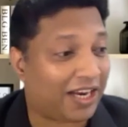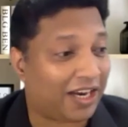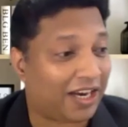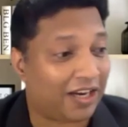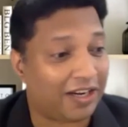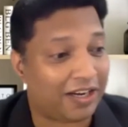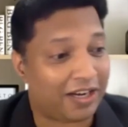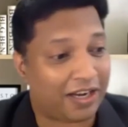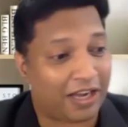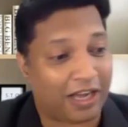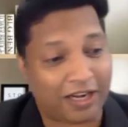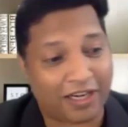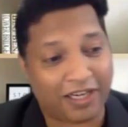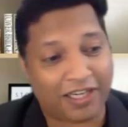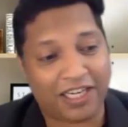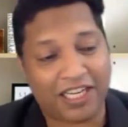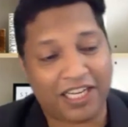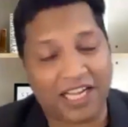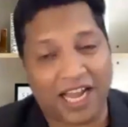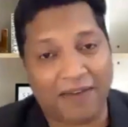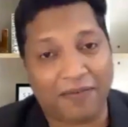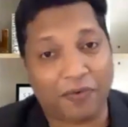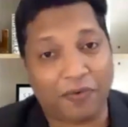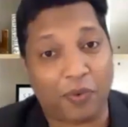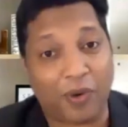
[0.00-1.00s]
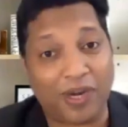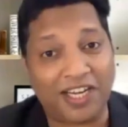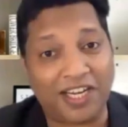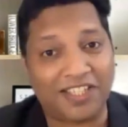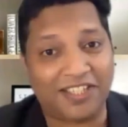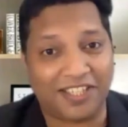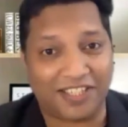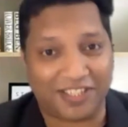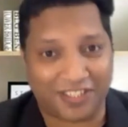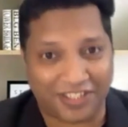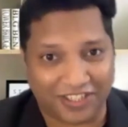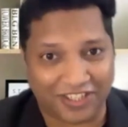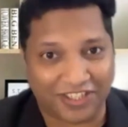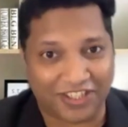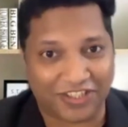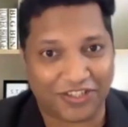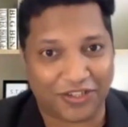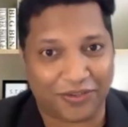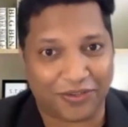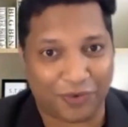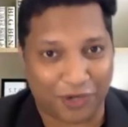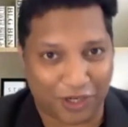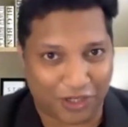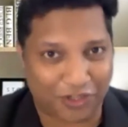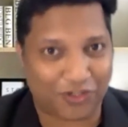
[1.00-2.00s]
currently have 26
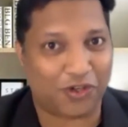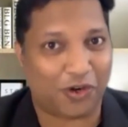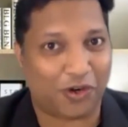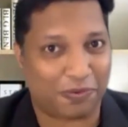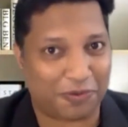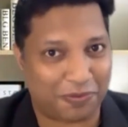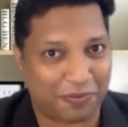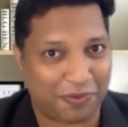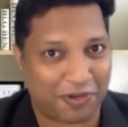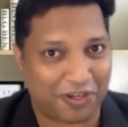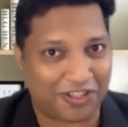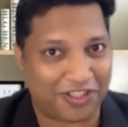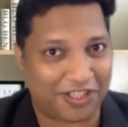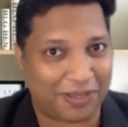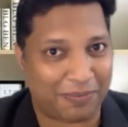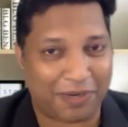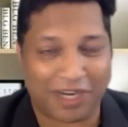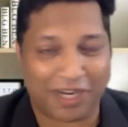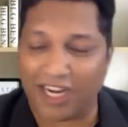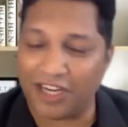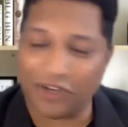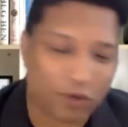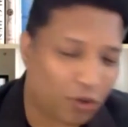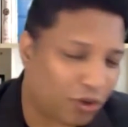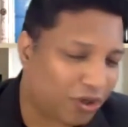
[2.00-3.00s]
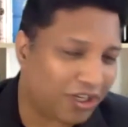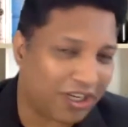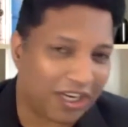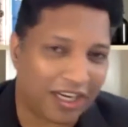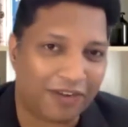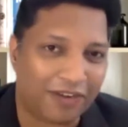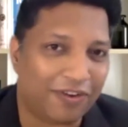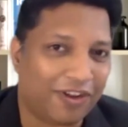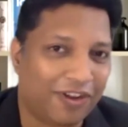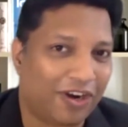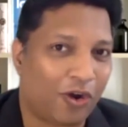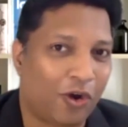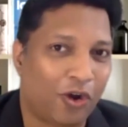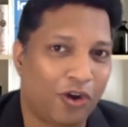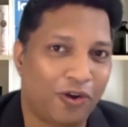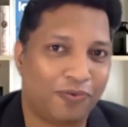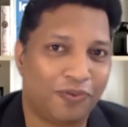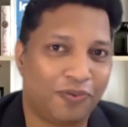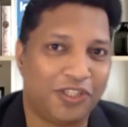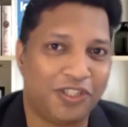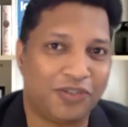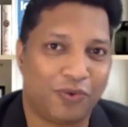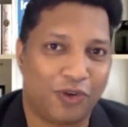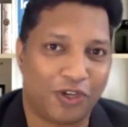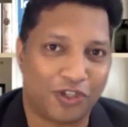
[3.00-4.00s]
signature workshops per se, but I don't deliver all of
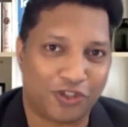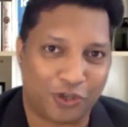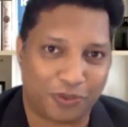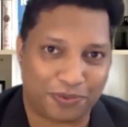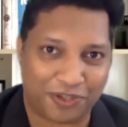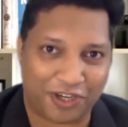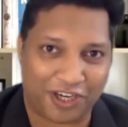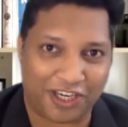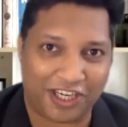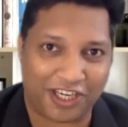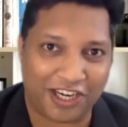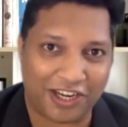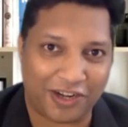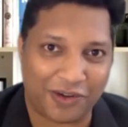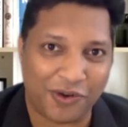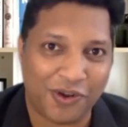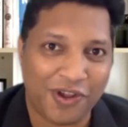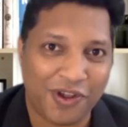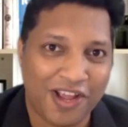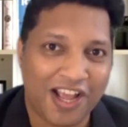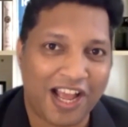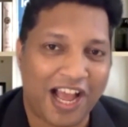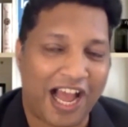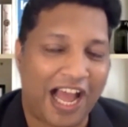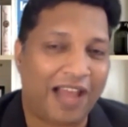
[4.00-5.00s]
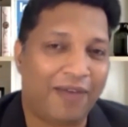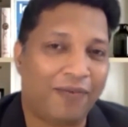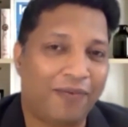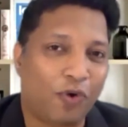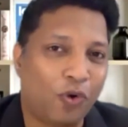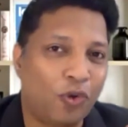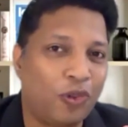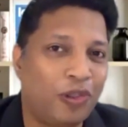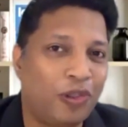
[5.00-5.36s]
these workshops right now. Okay. I'm only